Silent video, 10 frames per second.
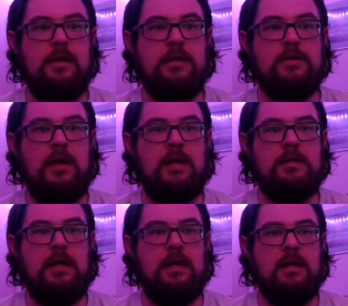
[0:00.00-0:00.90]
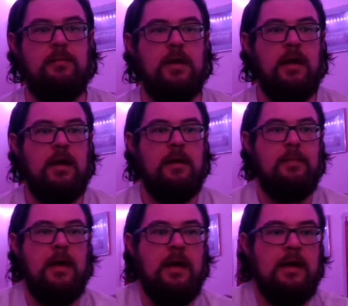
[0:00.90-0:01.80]
so I decided to pick it up
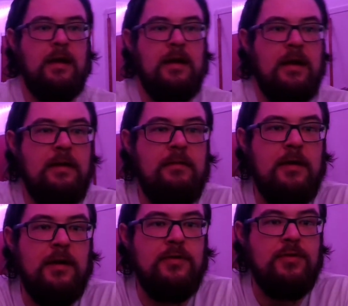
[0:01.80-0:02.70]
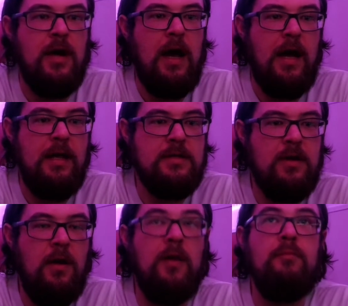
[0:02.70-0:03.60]
and give it a try. It's
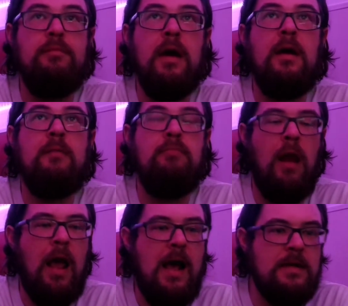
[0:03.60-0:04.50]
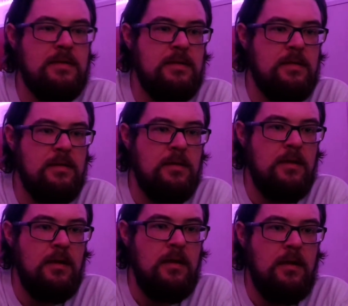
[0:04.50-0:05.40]
called Berry Blast.
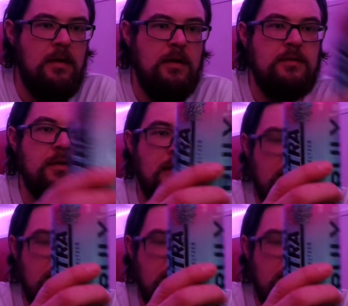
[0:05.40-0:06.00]
just going to